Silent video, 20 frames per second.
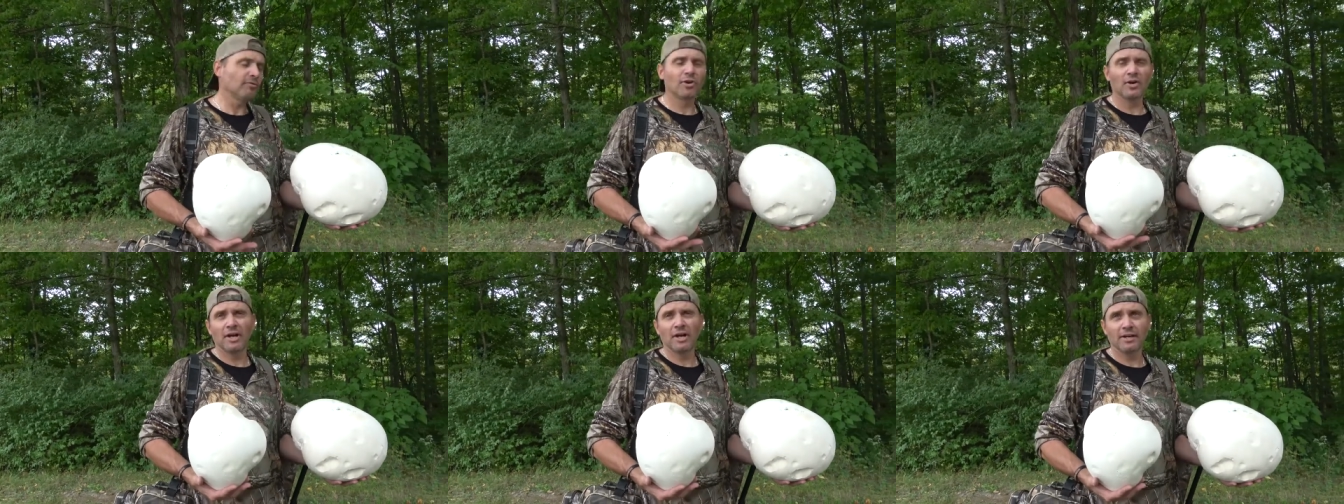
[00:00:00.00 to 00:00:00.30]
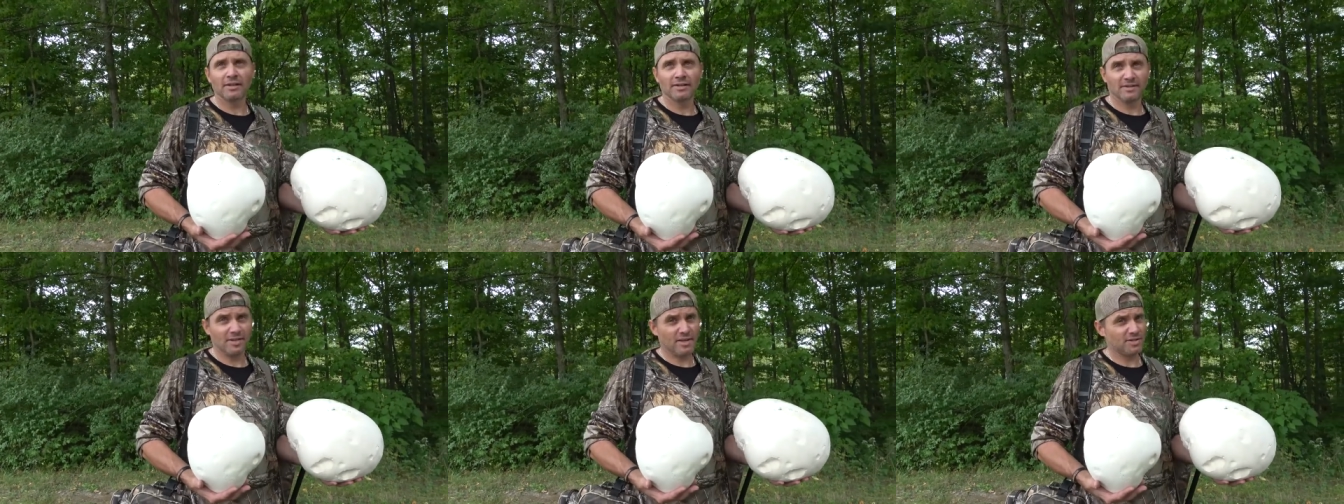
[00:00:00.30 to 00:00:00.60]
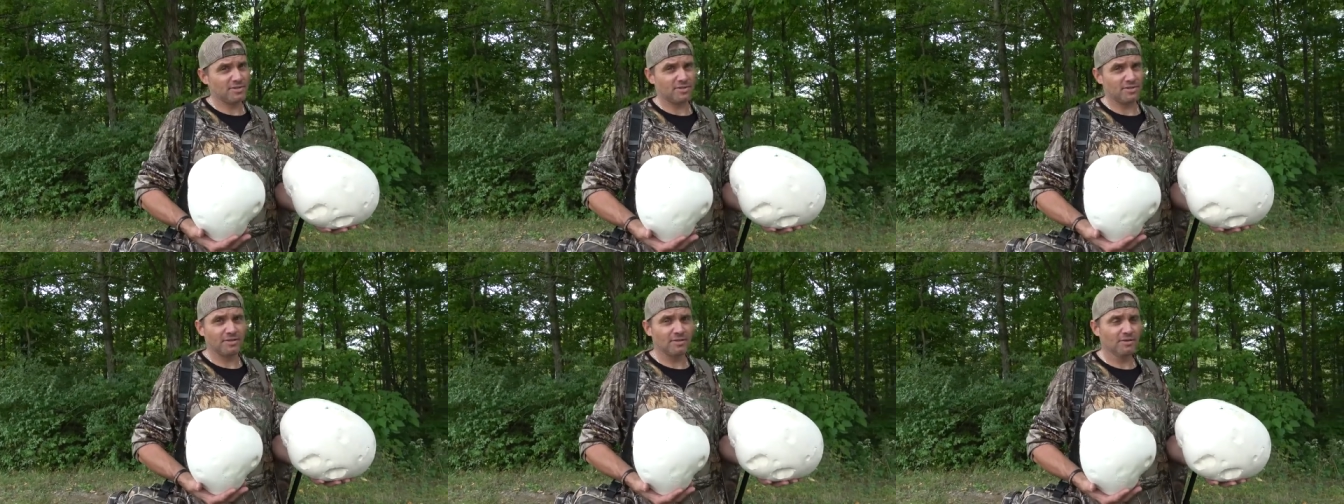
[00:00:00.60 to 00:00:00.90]
it or hate it
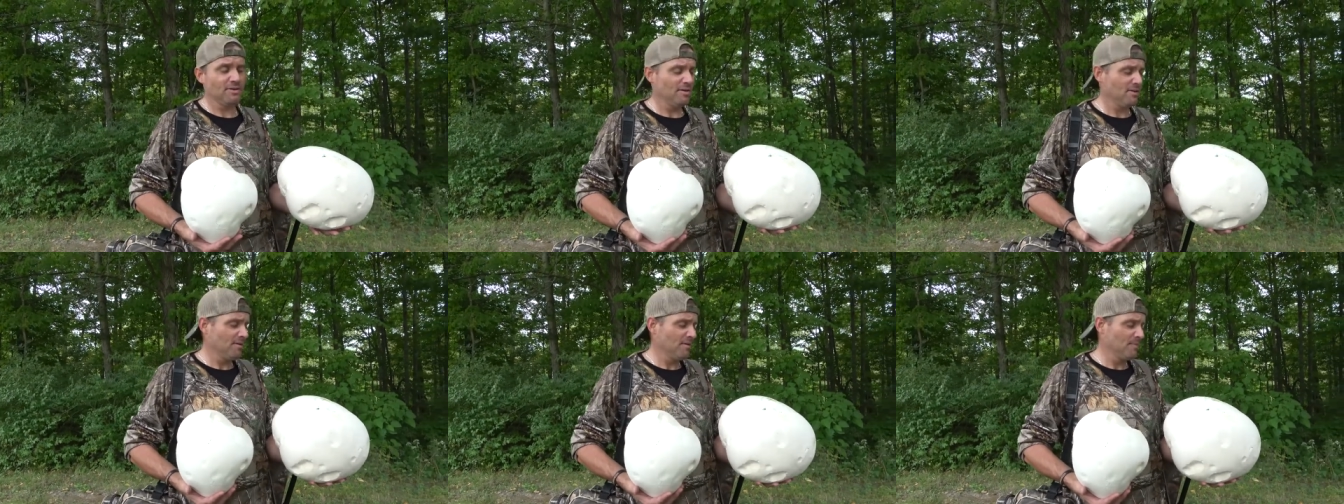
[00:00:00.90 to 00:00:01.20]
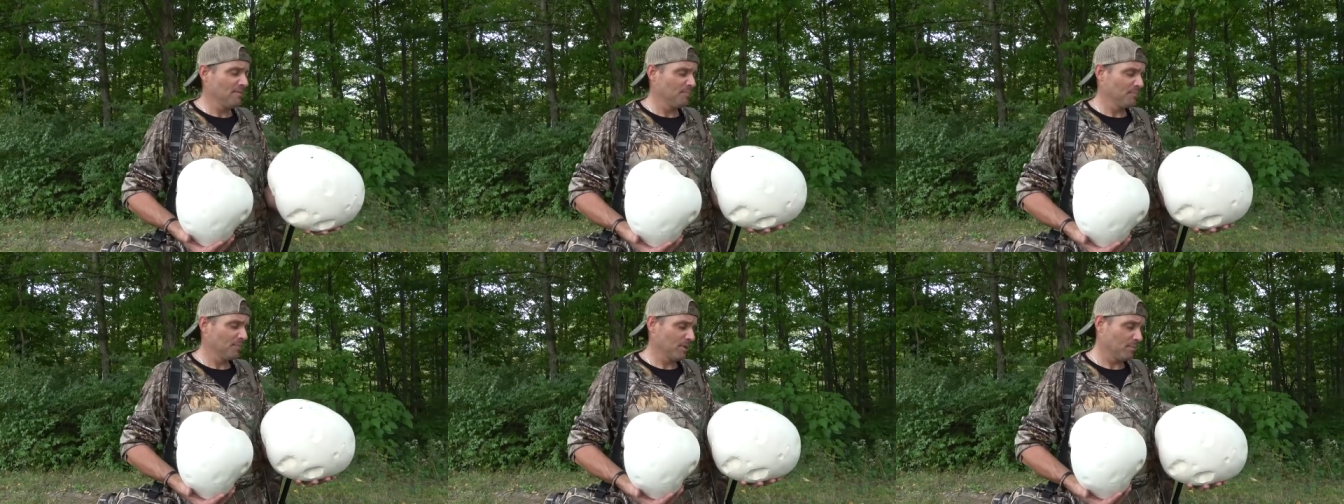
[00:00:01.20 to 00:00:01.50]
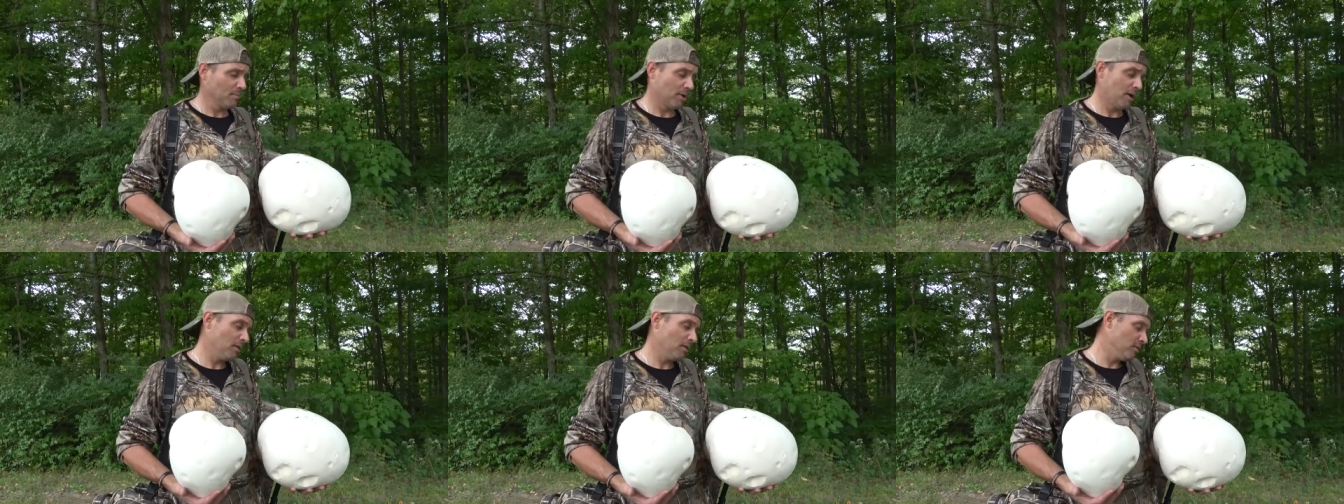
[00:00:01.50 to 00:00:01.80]
texture,
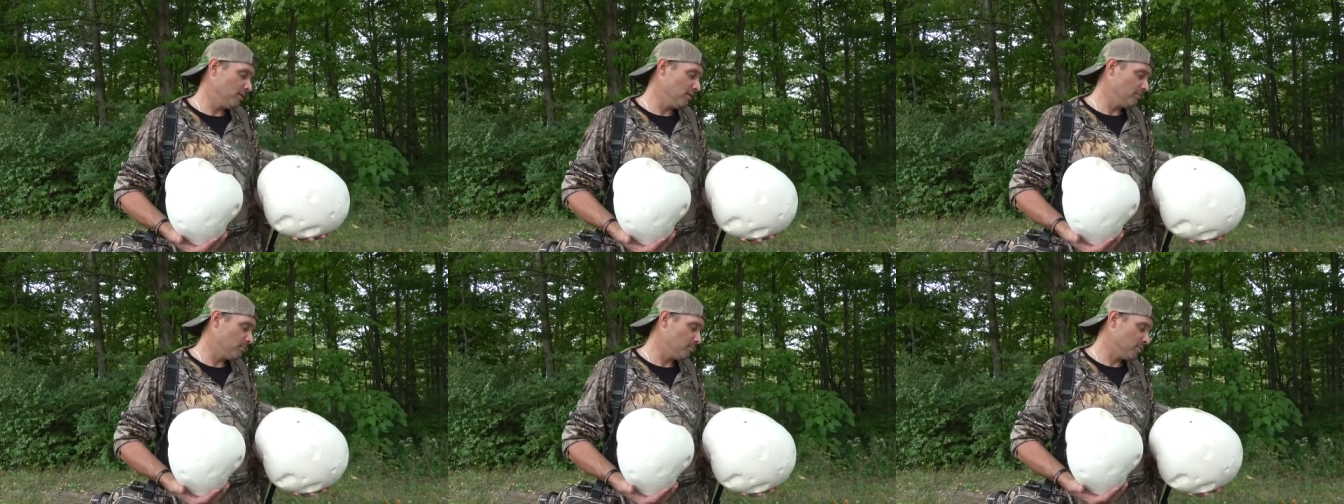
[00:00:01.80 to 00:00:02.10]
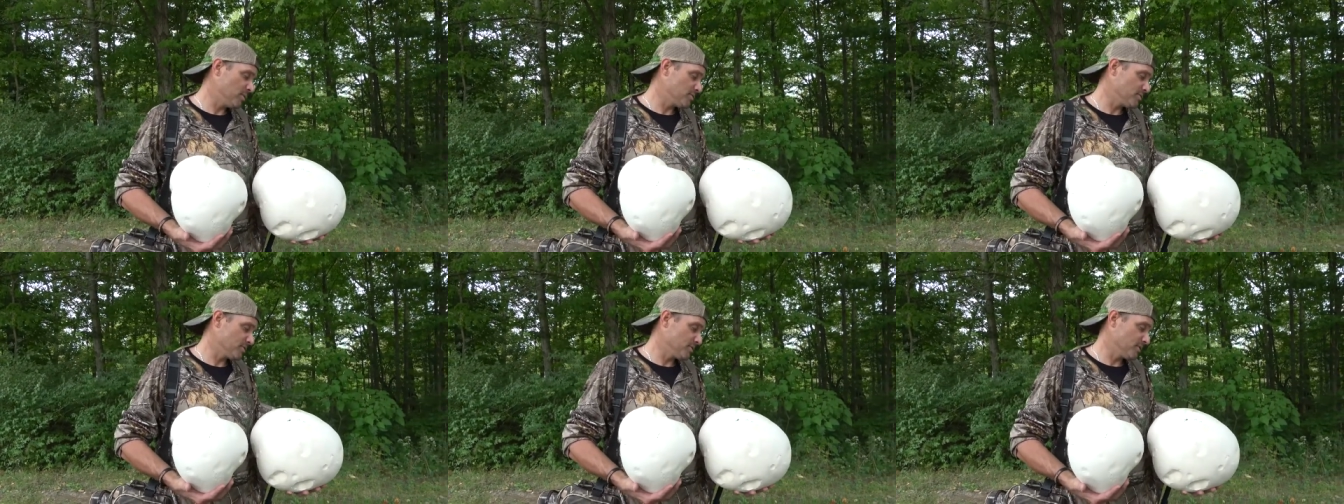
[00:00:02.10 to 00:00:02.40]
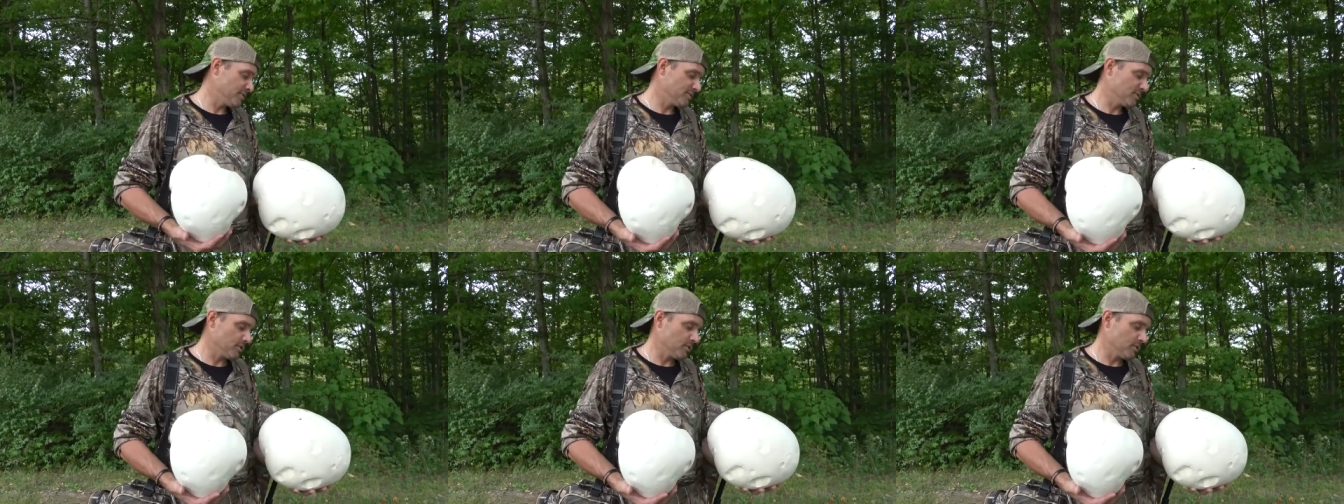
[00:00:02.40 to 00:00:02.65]
but I love it personally. No so.